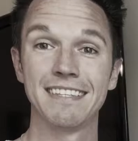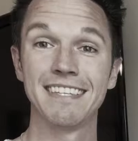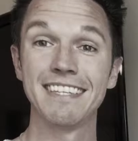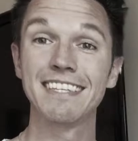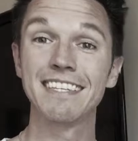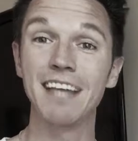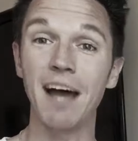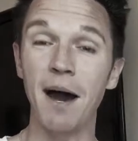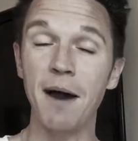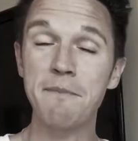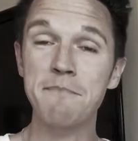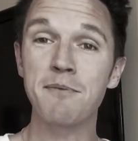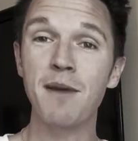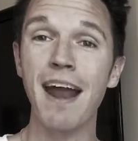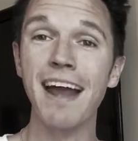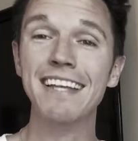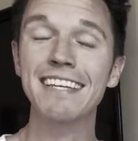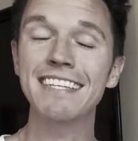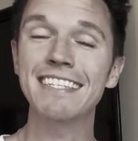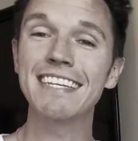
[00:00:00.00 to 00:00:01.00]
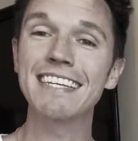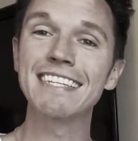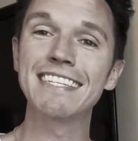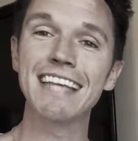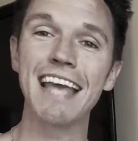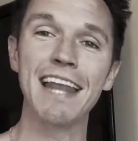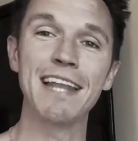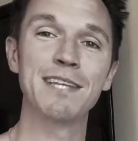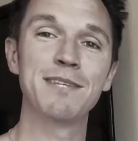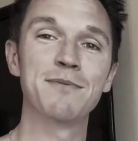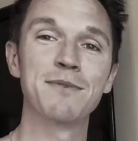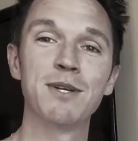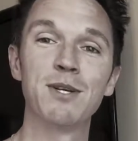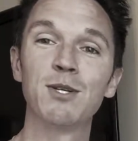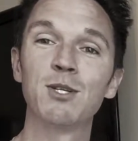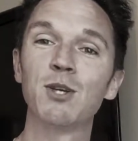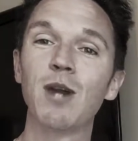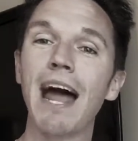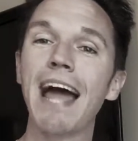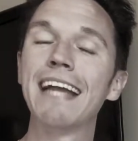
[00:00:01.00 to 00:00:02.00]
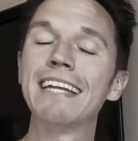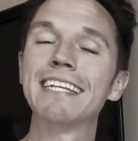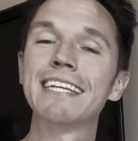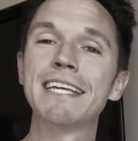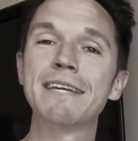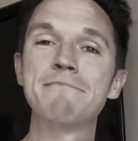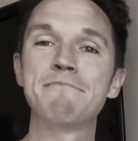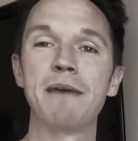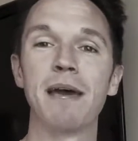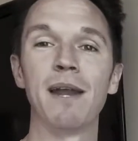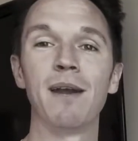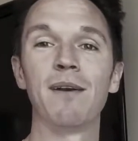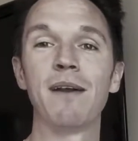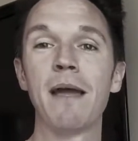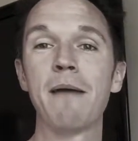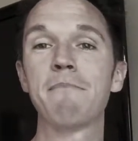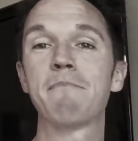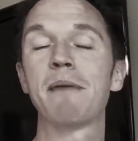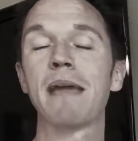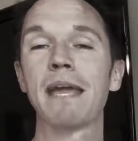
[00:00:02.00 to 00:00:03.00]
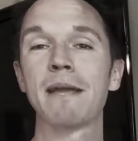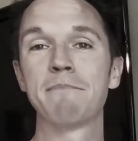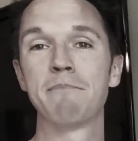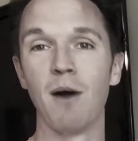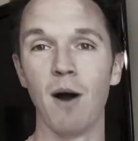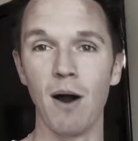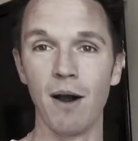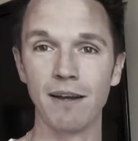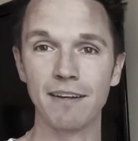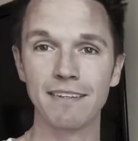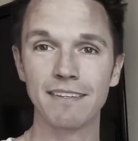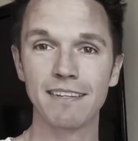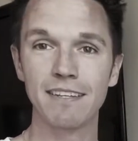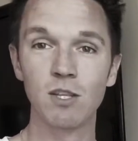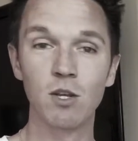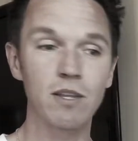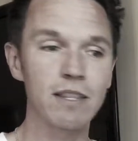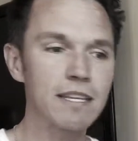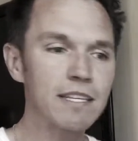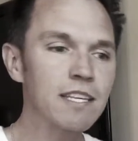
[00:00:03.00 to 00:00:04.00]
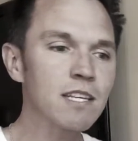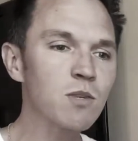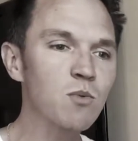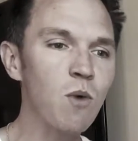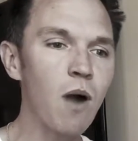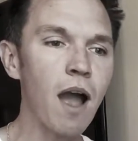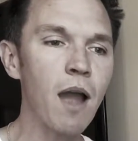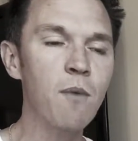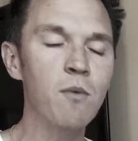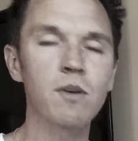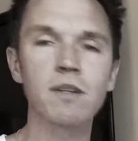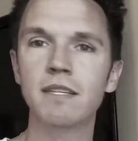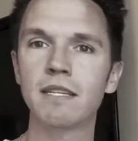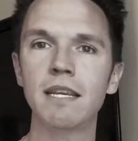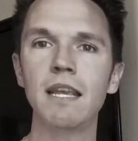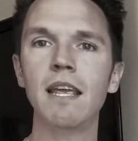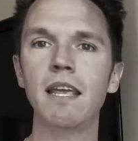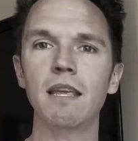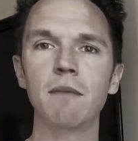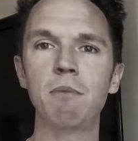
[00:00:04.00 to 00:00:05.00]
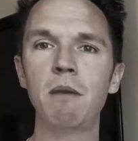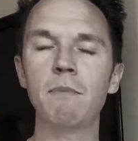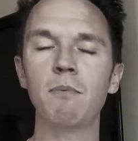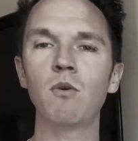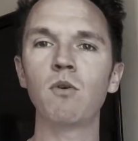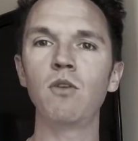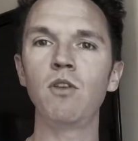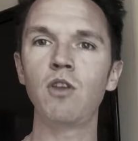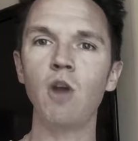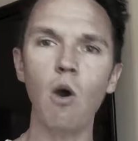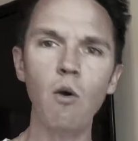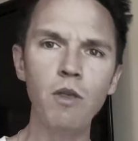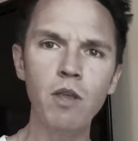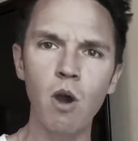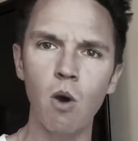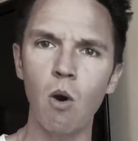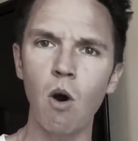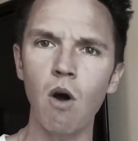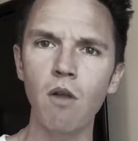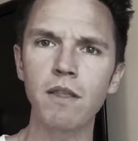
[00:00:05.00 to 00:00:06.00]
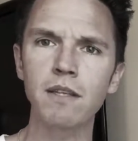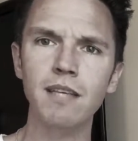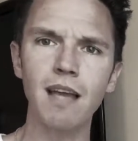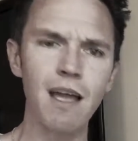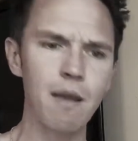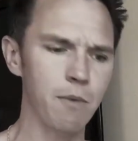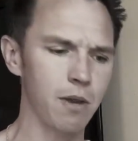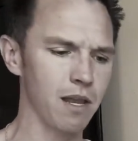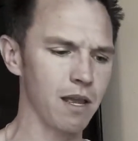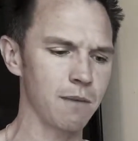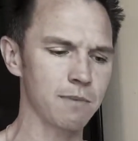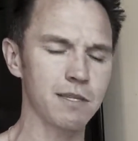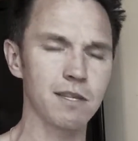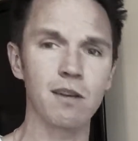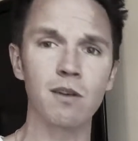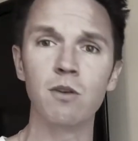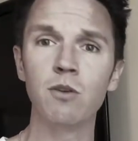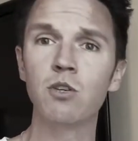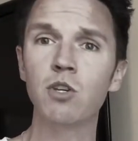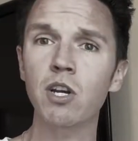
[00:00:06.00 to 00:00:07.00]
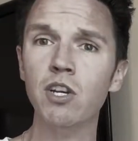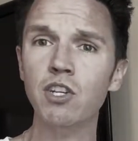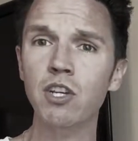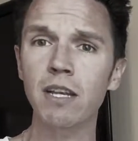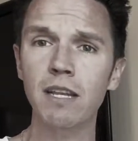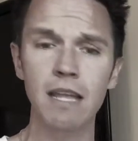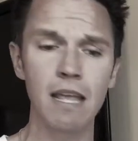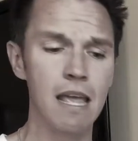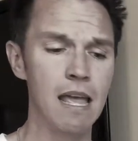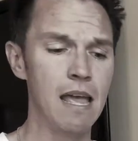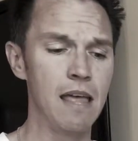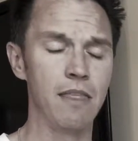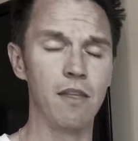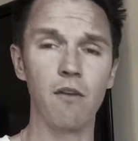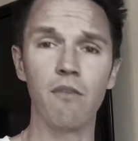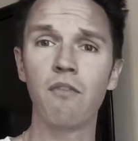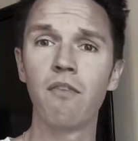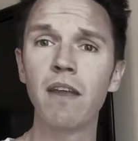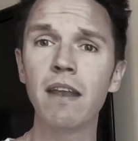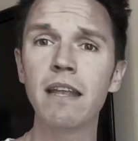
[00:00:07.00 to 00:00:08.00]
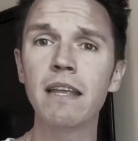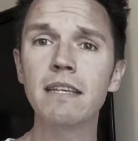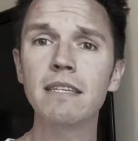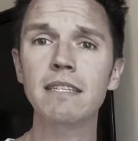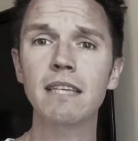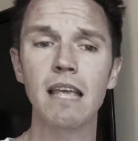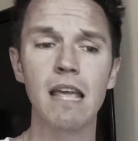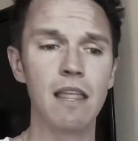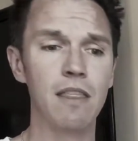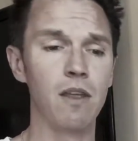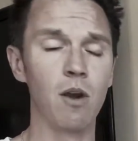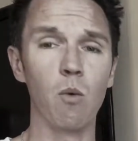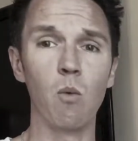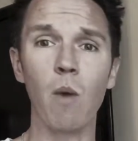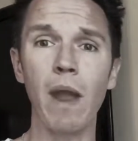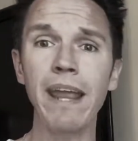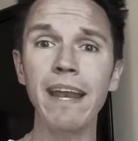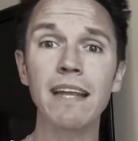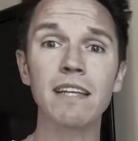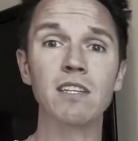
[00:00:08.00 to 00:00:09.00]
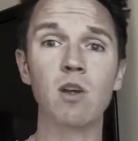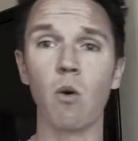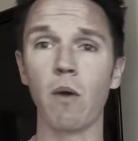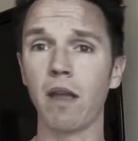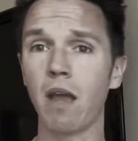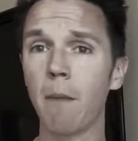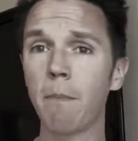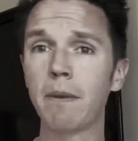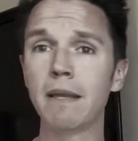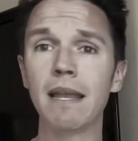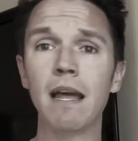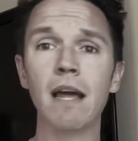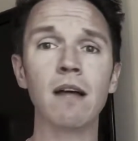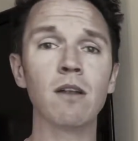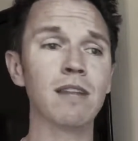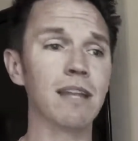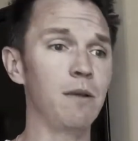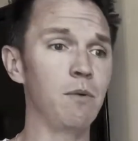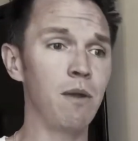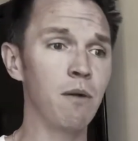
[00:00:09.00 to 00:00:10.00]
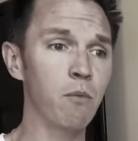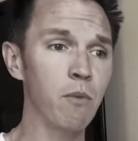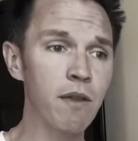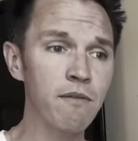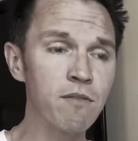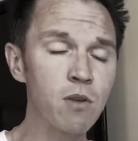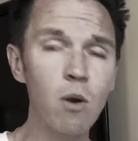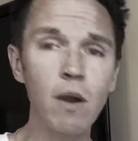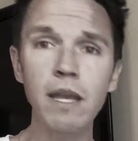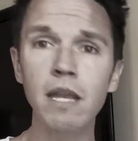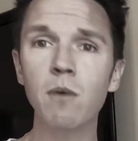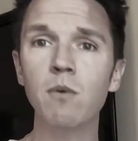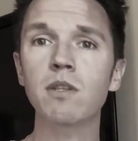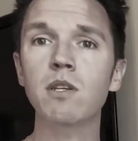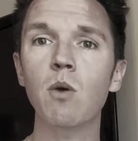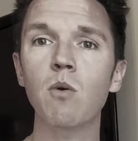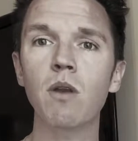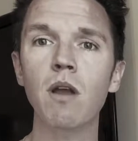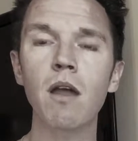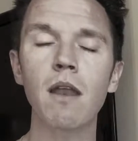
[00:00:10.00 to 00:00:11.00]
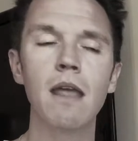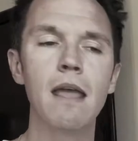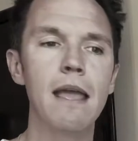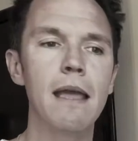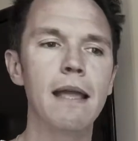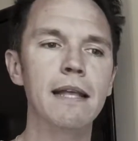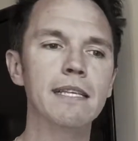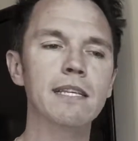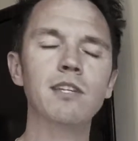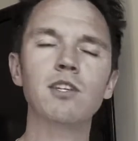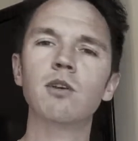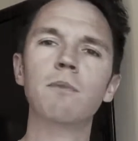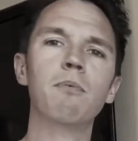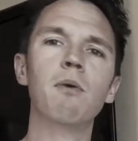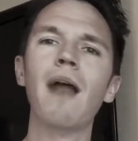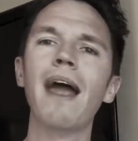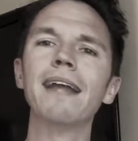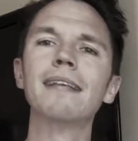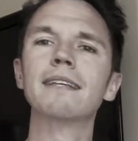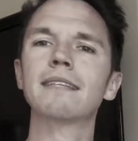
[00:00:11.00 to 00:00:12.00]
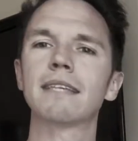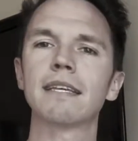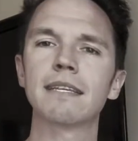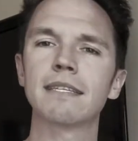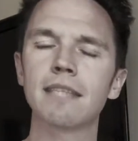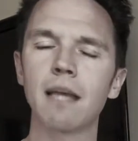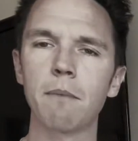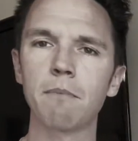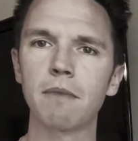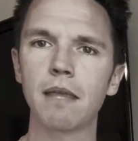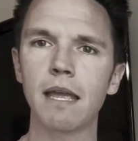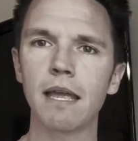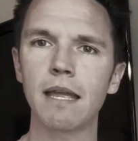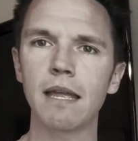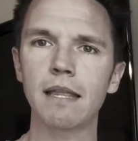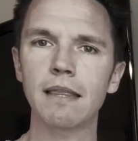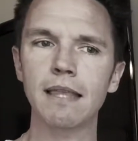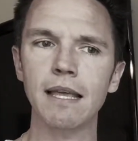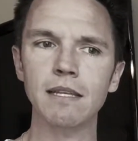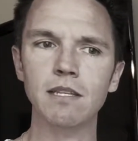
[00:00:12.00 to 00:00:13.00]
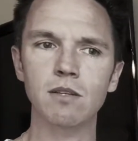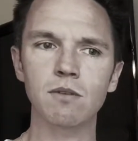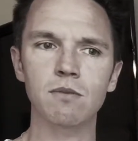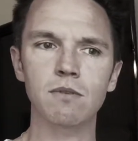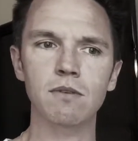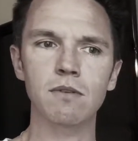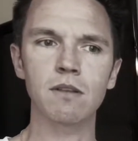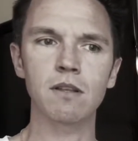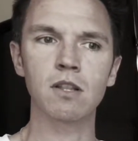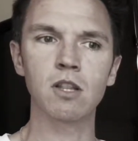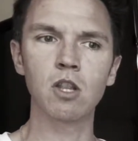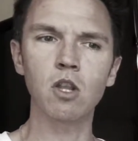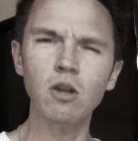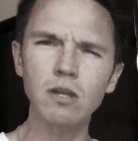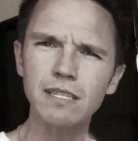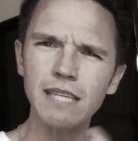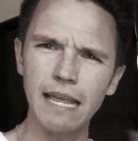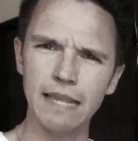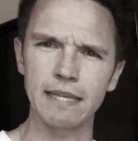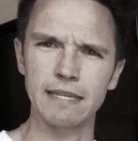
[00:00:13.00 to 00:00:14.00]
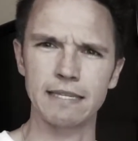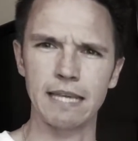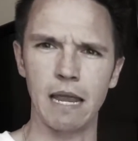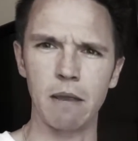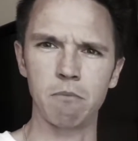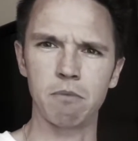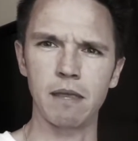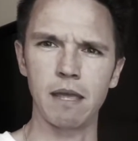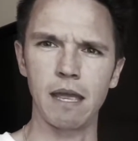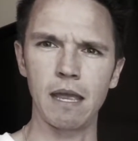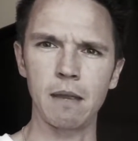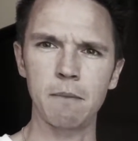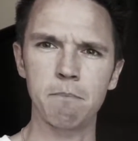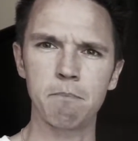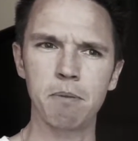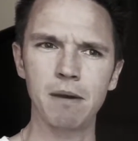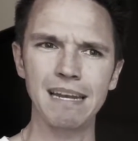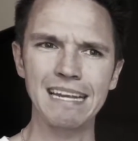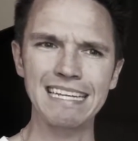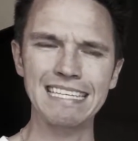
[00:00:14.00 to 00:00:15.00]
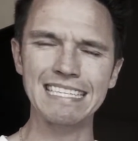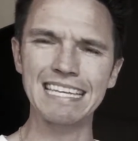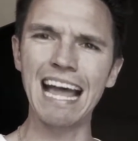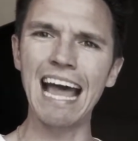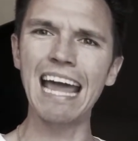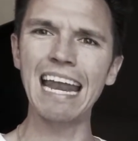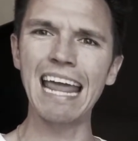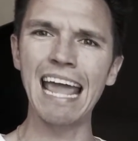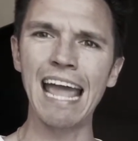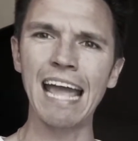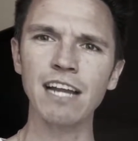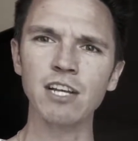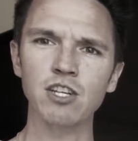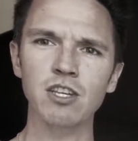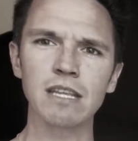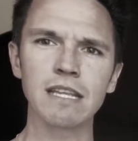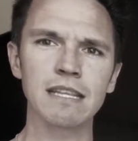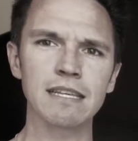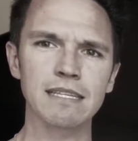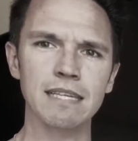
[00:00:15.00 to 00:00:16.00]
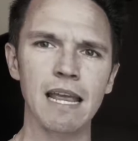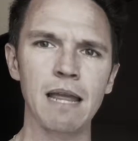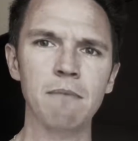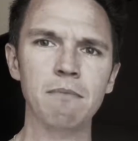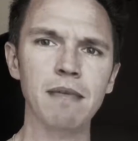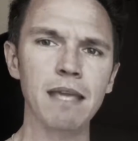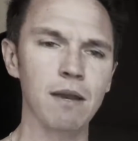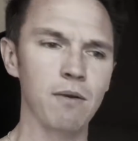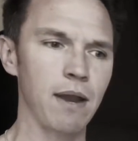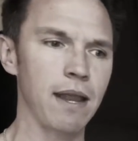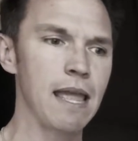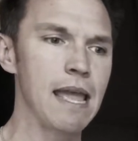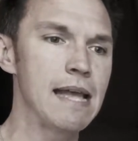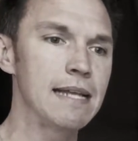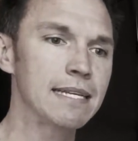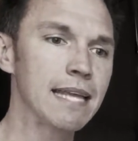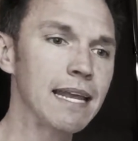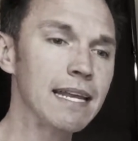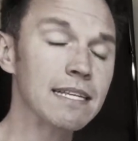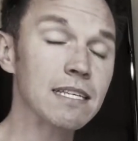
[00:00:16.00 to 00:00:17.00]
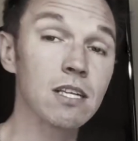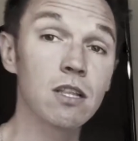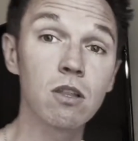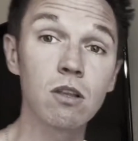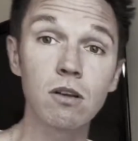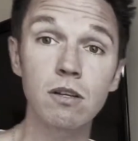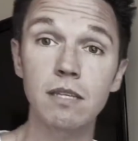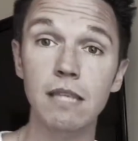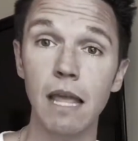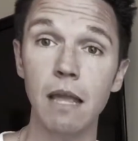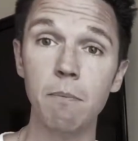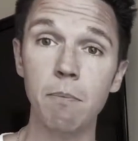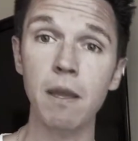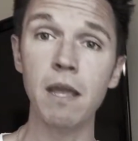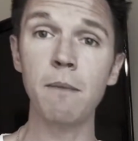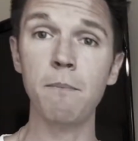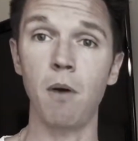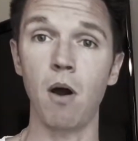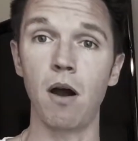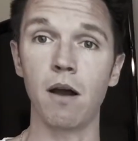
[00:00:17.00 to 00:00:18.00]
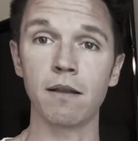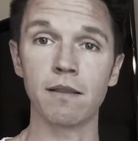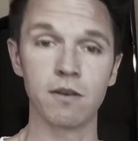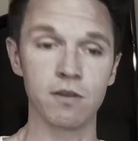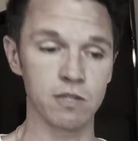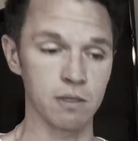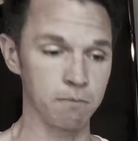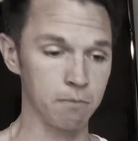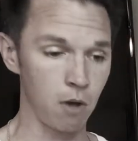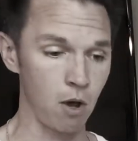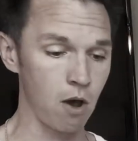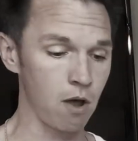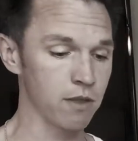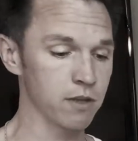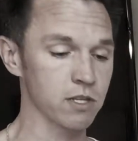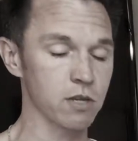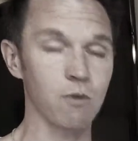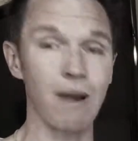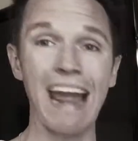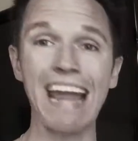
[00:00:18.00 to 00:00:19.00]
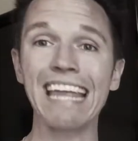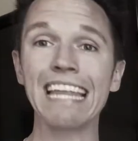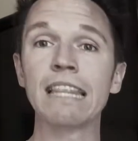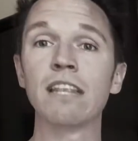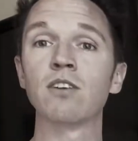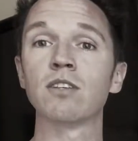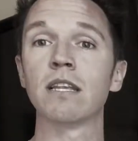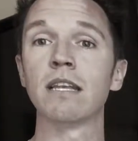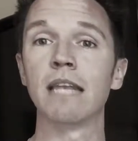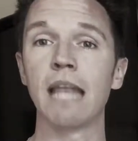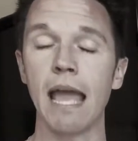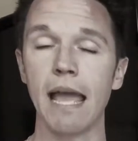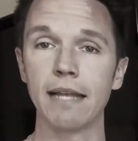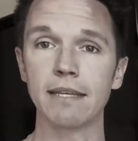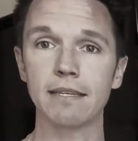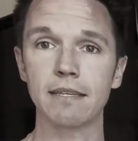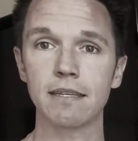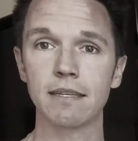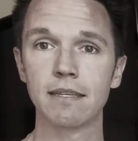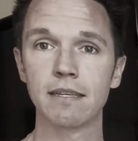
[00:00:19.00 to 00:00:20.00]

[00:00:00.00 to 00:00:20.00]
Stop practicing tennis when you're trying to get better at ping pong. Look, this is why we're seeing people yo-yo all the time when it comes to their nutrition, their fitness, their weight is going up and down, and we have no idea what's going on. It's because you're practicing something that looks like the same thing, but it's not actually the same thing, right? Tennis looks like ping pong. There's a ball, there's a racket, and there's a net.